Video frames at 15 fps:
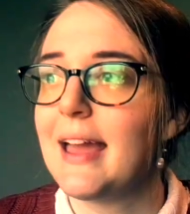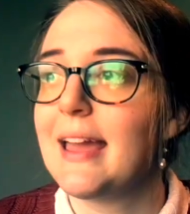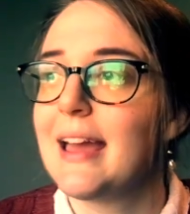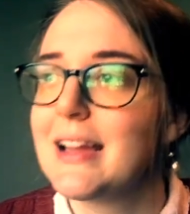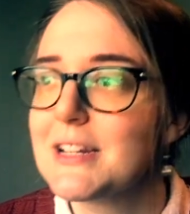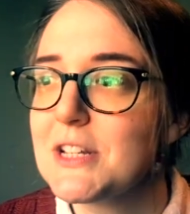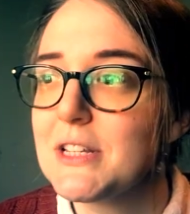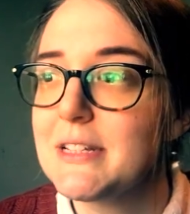I
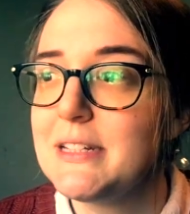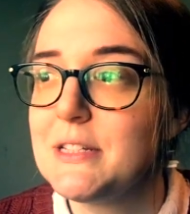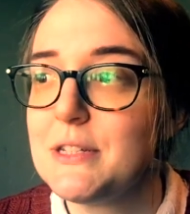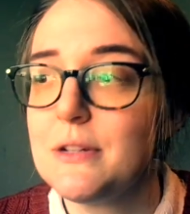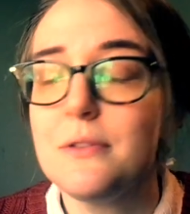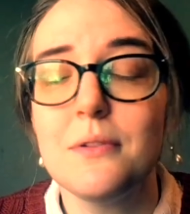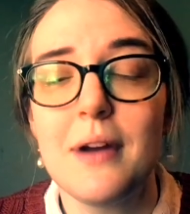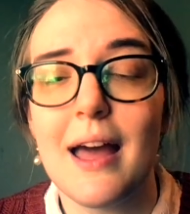actually
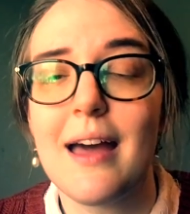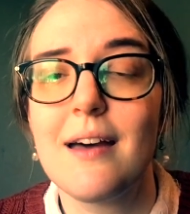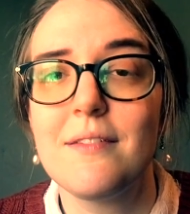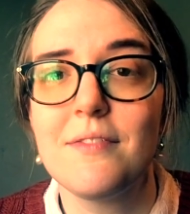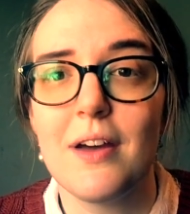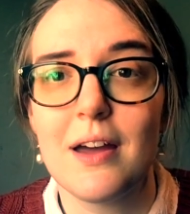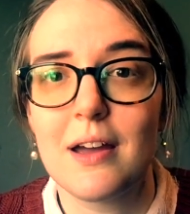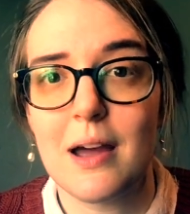do
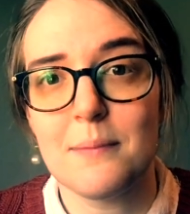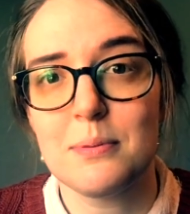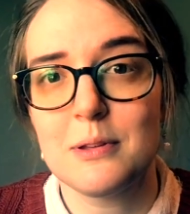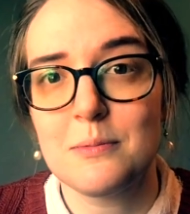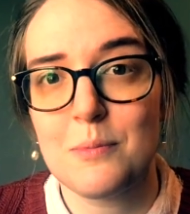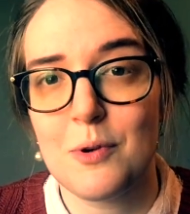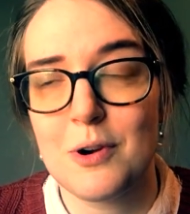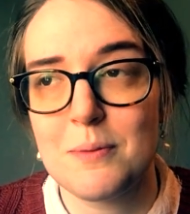have a couple
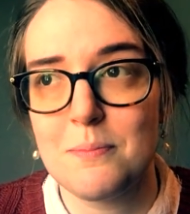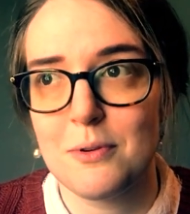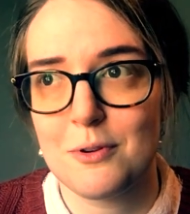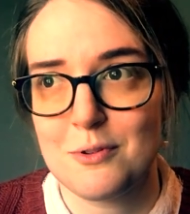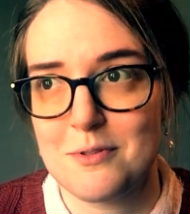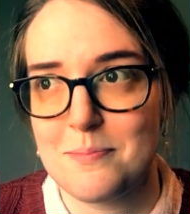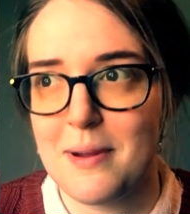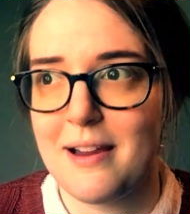of more
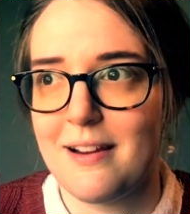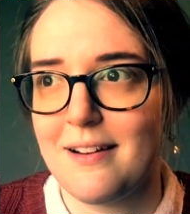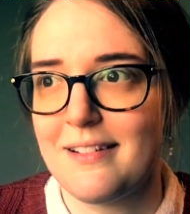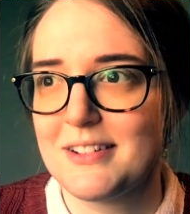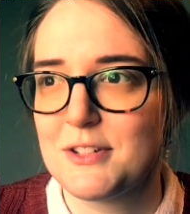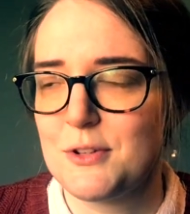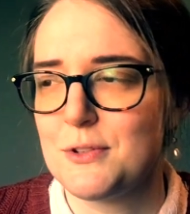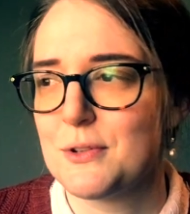book repair
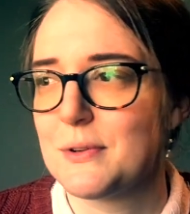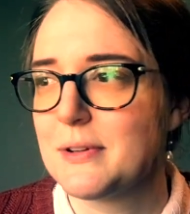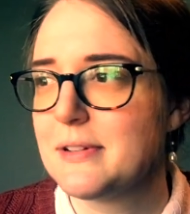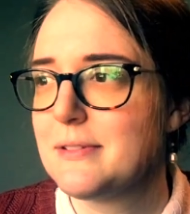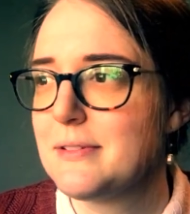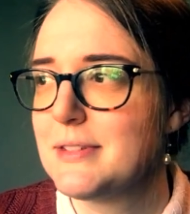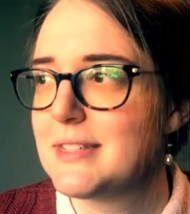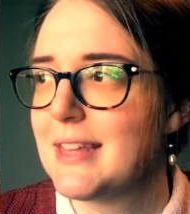
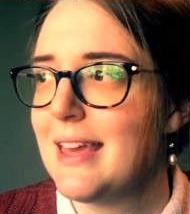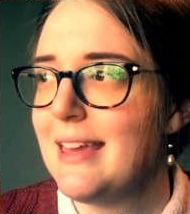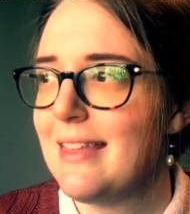tutorials.